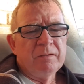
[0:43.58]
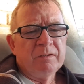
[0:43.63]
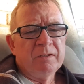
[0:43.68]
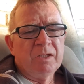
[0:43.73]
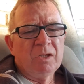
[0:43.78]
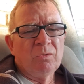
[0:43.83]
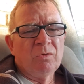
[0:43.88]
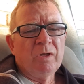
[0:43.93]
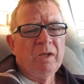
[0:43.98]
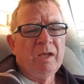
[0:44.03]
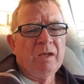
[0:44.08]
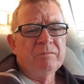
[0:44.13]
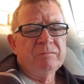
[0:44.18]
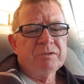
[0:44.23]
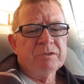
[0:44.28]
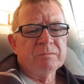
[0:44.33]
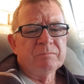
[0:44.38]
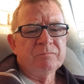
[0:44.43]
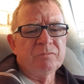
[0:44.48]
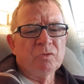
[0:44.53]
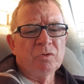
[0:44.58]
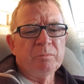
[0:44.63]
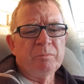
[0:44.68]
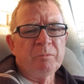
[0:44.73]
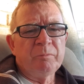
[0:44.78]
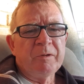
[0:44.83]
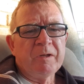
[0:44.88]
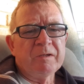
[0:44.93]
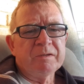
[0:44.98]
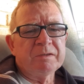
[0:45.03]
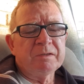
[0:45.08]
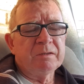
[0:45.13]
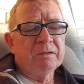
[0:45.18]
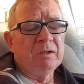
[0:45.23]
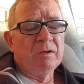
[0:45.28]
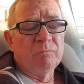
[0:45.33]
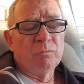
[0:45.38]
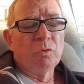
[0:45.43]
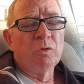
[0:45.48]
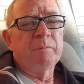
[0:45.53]
Now I have some VoIP accounts
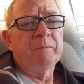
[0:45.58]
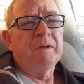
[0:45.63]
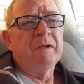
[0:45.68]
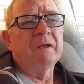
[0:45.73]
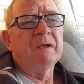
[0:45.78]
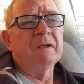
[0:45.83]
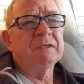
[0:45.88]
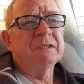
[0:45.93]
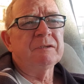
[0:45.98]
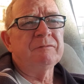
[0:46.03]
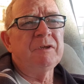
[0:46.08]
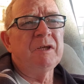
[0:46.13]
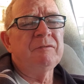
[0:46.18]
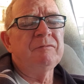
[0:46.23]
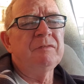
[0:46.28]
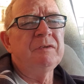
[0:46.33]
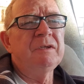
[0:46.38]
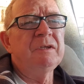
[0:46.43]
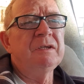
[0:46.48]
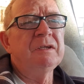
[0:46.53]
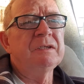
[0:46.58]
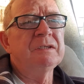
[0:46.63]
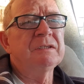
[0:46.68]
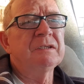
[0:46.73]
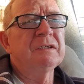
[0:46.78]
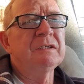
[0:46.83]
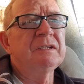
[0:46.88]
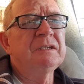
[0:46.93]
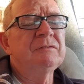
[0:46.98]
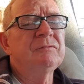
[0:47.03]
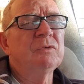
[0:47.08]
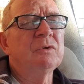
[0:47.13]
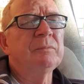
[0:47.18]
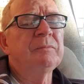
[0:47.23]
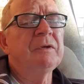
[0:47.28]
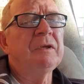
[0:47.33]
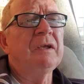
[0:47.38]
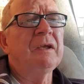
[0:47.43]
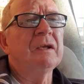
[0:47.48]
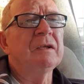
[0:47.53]
I've had for years, and these VoIP
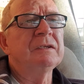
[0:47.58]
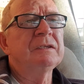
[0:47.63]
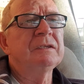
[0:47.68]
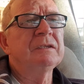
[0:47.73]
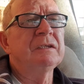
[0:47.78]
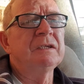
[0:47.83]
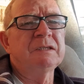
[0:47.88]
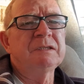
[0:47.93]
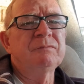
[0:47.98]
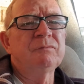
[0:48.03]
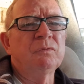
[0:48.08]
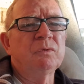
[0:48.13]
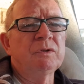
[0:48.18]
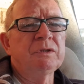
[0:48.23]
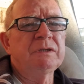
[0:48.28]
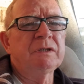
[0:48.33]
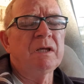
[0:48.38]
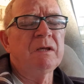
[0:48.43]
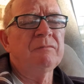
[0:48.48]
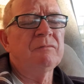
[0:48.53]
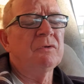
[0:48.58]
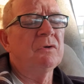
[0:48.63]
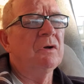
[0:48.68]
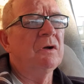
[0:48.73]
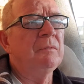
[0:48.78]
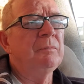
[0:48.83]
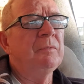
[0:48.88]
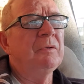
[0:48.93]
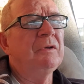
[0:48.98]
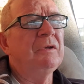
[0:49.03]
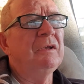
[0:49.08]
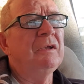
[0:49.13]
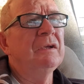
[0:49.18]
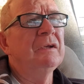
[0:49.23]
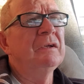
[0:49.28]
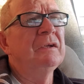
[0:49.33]
accounts, it's voice over IP,